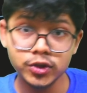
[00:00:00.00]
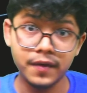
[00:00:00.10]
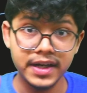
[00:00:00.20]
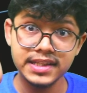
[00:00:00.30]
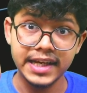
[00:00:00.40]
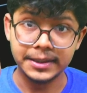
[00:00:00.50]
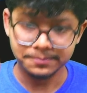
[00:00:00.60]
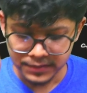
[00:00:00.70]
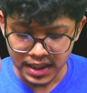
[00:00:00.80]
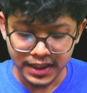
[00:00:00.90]
far is 8.
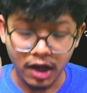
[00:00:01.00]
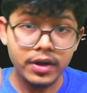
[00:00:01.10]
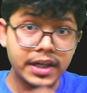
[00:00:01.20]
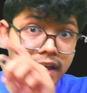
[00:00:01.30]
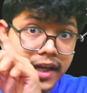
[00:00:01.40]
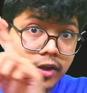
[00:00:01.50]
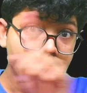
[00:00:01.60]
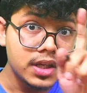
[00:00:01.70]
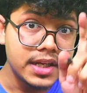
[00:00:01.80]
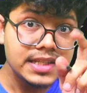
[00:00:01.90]
Now iterate on the
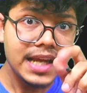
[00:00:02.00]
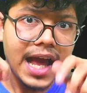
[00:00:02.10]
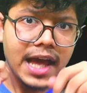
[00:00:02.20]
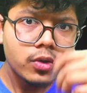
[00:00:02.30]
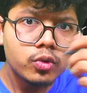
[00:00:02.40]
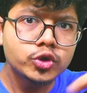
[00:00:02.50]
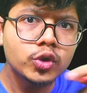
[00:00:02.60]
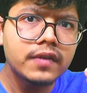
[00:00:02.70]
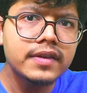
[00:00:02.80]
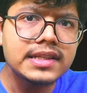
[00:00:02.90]
list, and
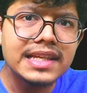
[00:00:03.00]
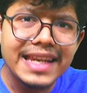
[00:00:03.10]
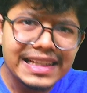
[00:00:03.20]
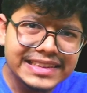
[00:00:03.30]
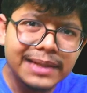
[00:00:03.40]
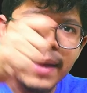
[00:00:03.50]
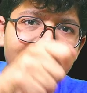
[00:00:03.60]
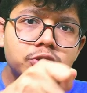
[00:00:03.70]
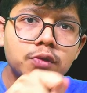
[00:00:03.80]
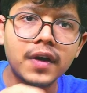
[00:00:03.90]
whosoever is less than max
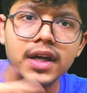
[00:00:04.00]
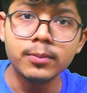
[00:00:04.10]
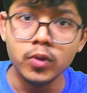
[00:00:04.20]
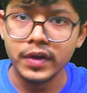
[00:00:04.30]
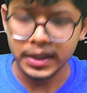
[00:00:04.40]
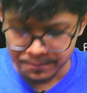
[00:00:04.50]
so far, remove it.